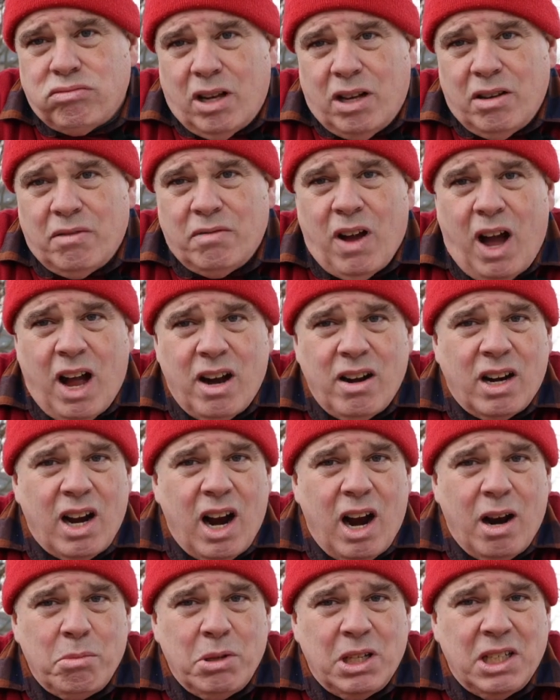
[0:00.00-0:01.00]
of
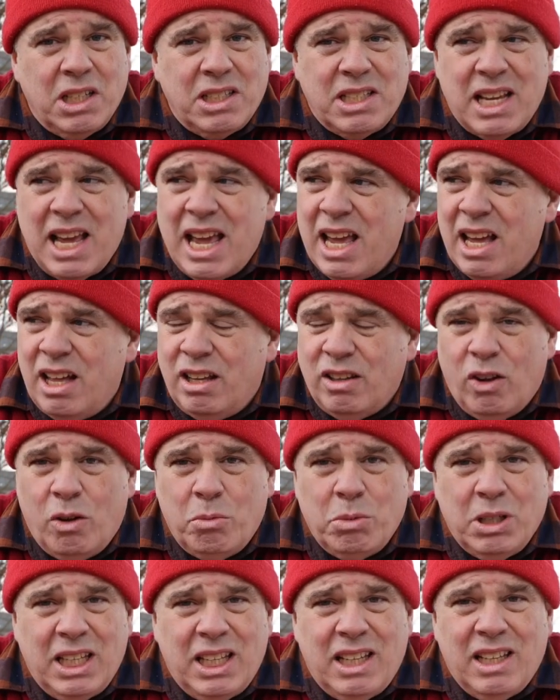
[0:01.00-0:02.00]
hydrocarbon a day
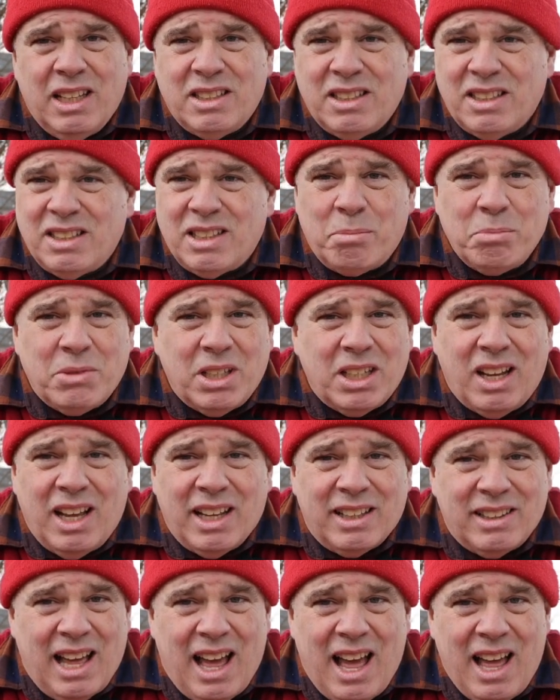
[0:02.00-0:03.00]
globally. It's something
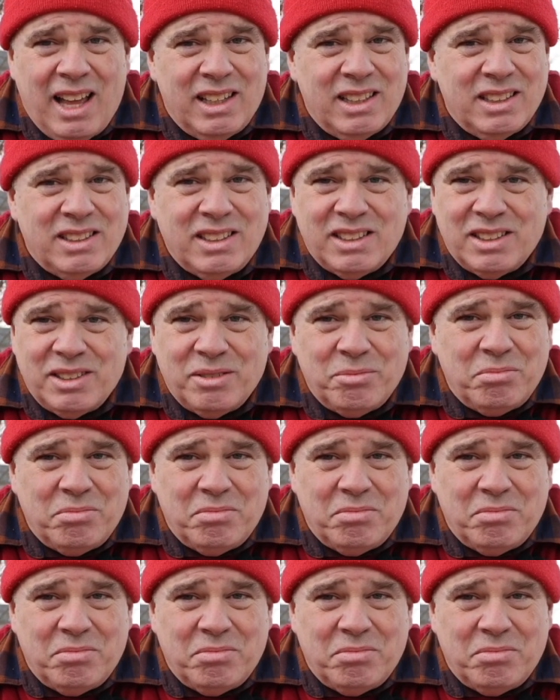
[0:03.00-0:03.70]
like that. It's,